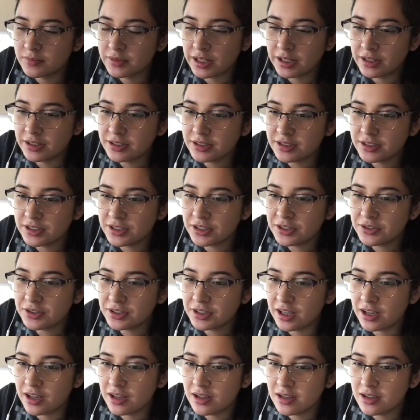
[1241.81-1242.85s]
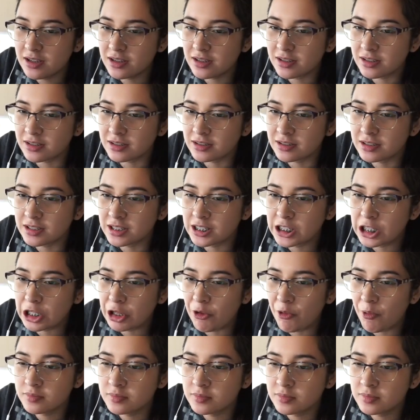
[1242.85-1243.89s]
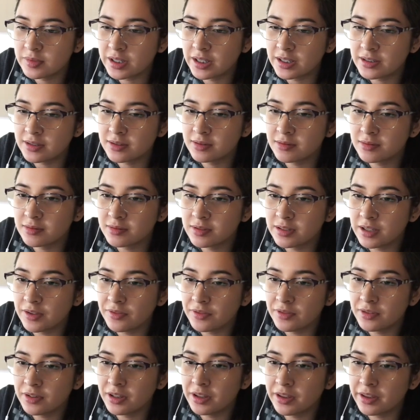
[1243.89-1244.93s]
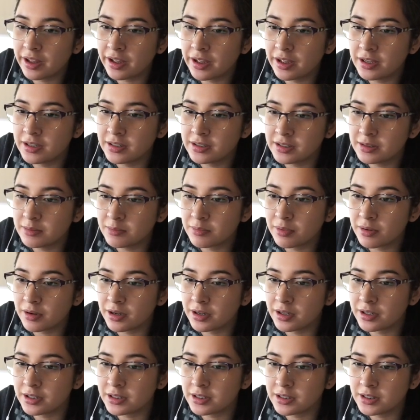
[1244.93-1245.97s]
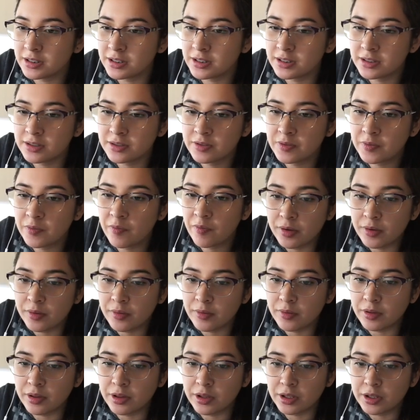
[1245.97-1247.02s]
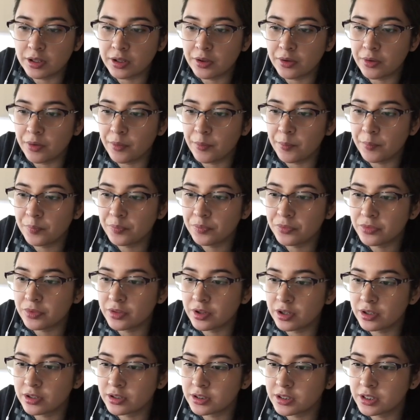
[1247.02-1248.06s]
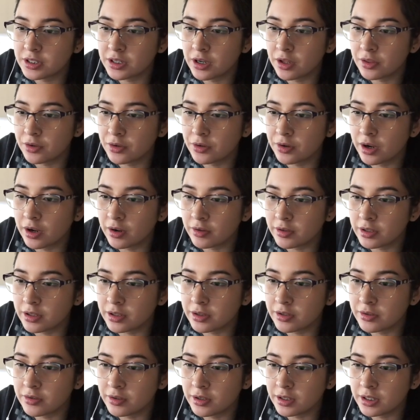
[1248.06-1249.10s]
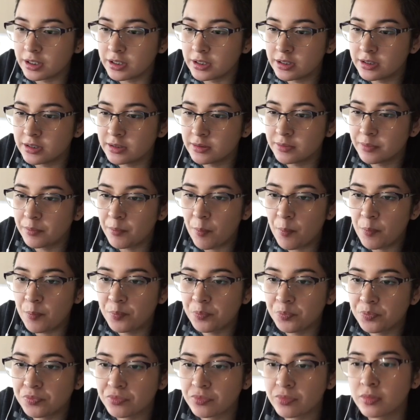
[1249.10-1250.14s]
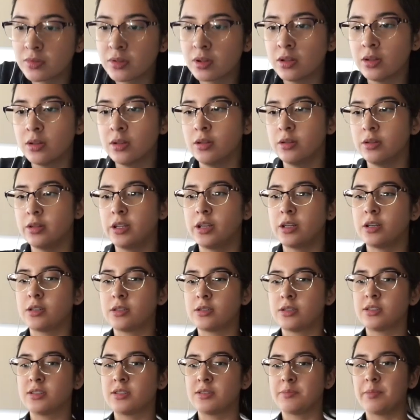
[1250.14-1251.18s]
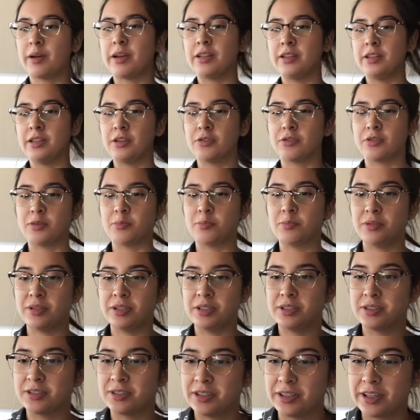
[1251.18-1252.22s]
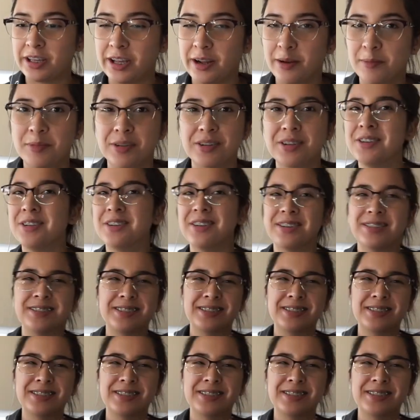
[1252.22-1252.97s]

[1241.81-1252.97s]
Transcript: They look so young. Definitely that ending part is really cute. They're sitting on the ground like little kids and like smiling creepily to the camera.